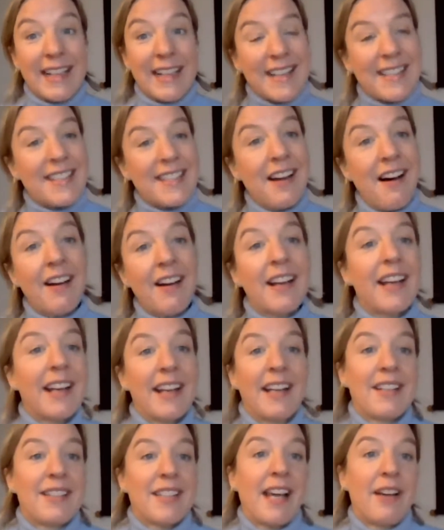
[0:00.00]
It's not
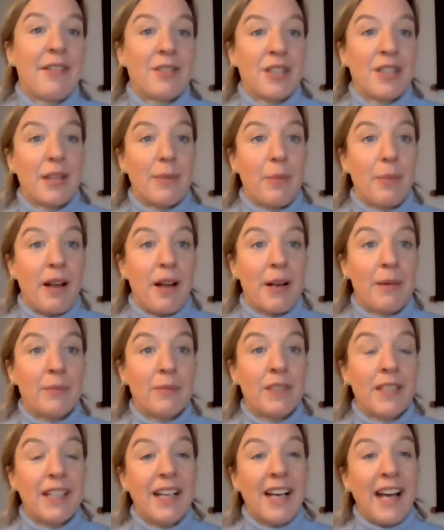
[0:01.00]
getting down to the
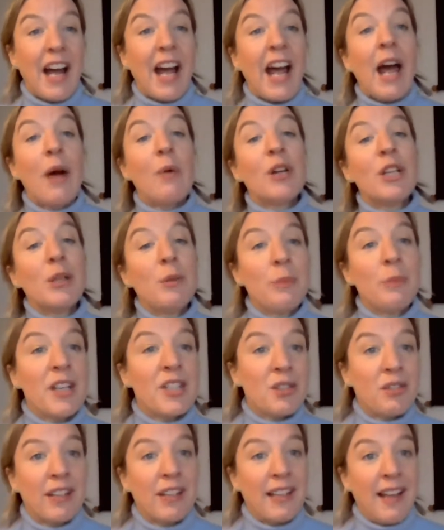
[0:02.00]
bottom. How are you
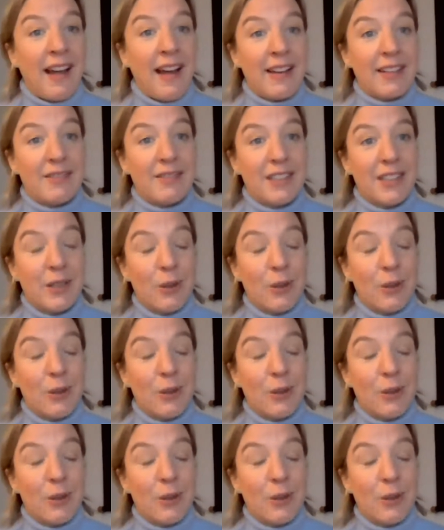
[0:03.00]
measuring that?